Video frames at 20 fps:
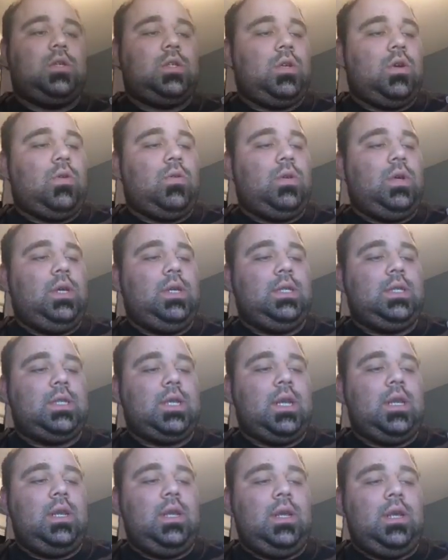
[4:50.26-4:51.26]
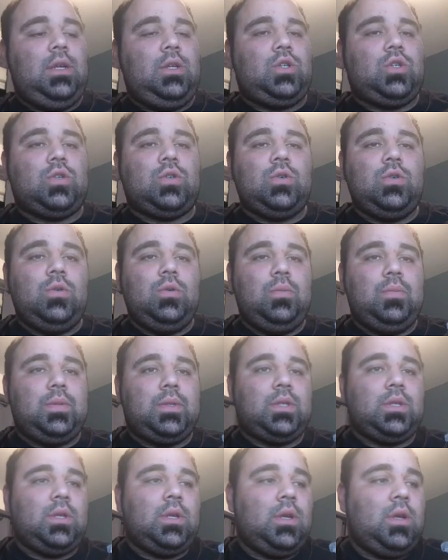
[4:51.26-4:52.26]
So he's sending
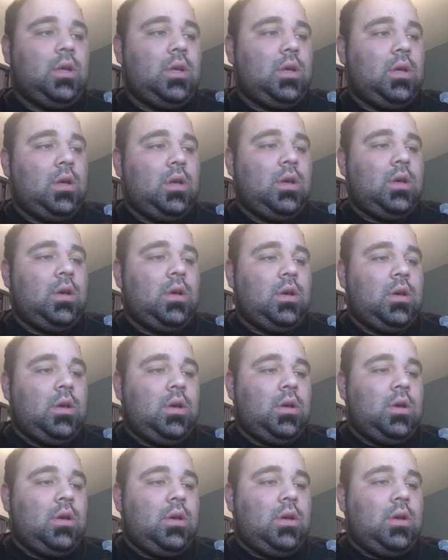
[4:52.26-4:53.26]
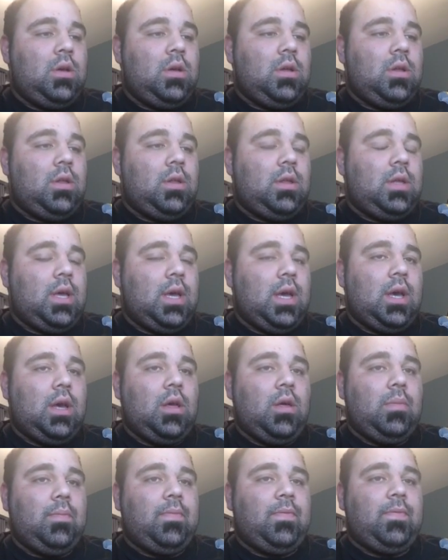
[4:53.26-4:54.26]
troops to
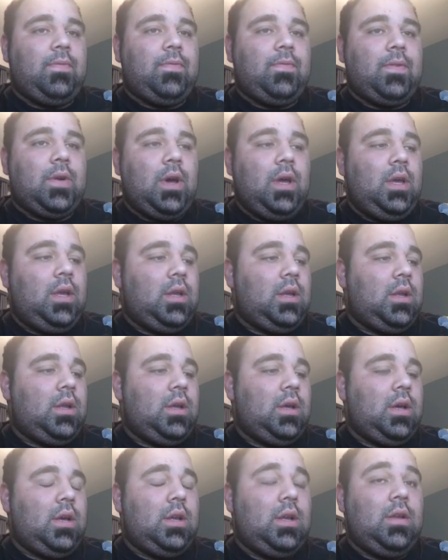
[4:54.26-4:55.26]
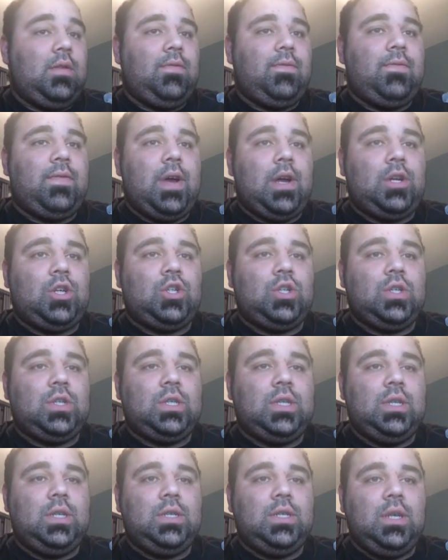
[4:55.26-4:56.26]
help fight an
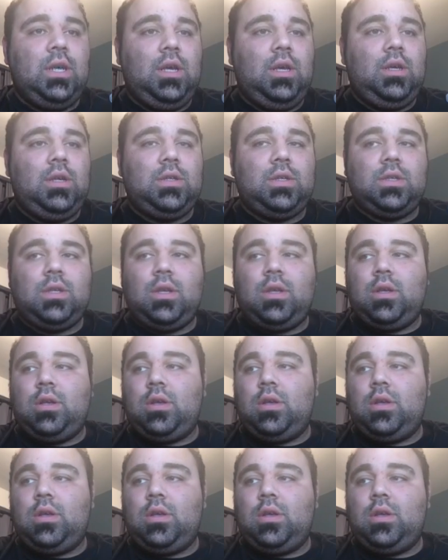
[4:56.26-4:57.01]
infectious disease.